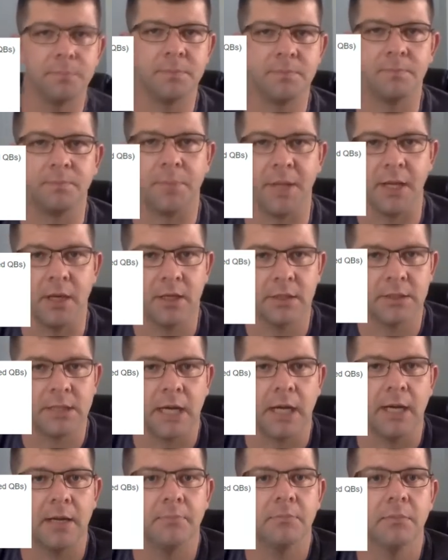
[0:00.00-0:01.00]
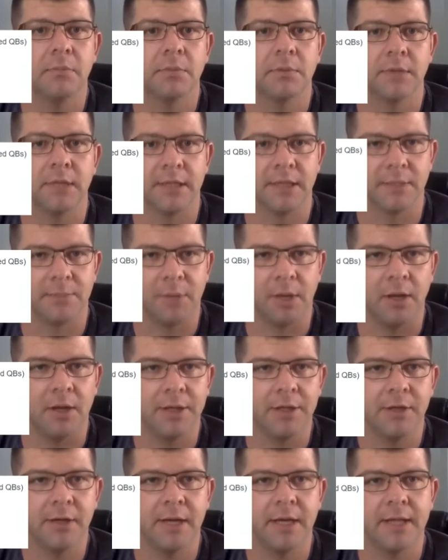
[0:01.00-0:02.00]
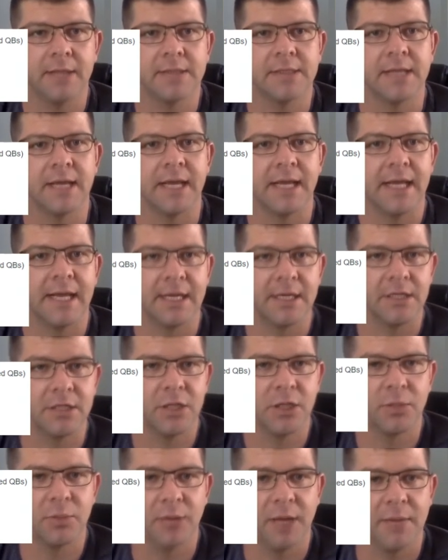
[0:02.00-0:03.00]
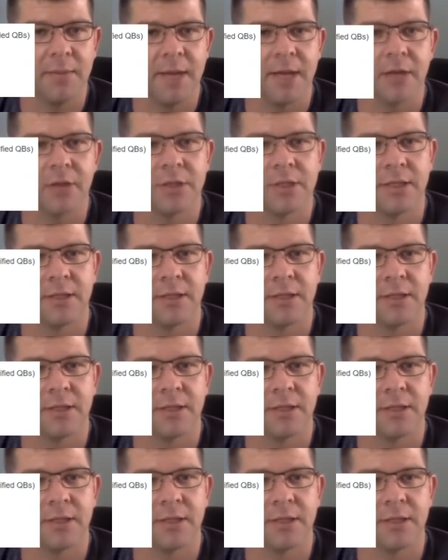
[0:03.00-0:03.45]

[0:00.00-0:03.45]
be on time, get the ball out of your hands, get it to your playmakers, and